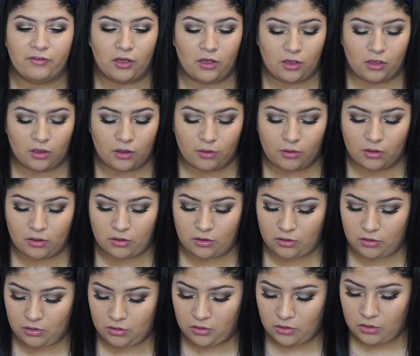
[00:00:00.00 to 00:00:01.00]
a
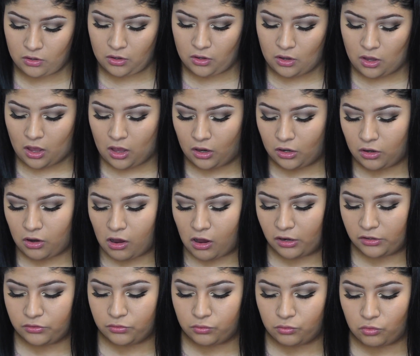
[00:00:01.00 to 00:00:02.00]

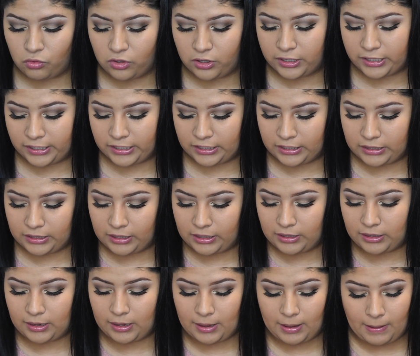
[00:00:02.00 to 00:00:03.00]
contouring
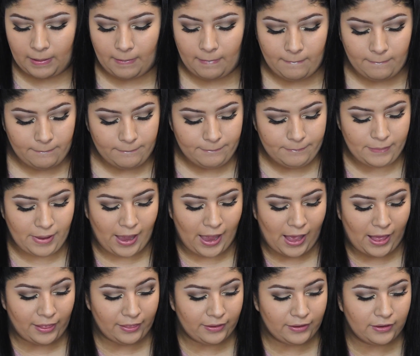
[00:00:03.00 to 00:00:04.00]

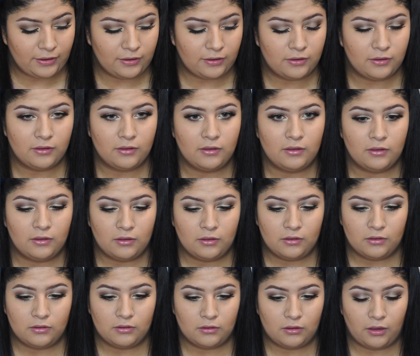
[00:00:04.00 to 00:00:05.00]
palette
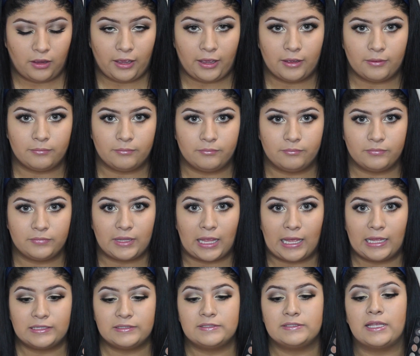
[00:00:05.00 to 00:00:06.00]

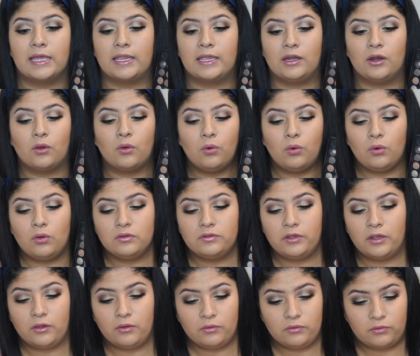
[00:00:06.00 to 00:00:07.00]
that's like in a cool
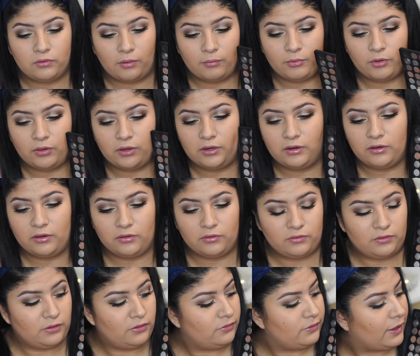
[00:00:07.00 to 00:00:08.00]
tone, so I'm going to
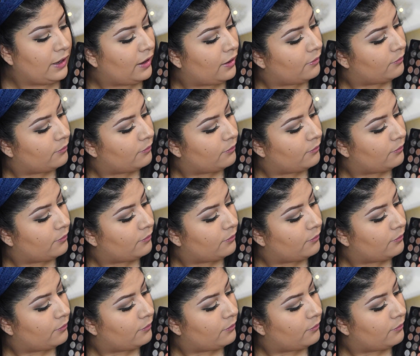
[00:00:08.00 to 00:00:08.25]
use this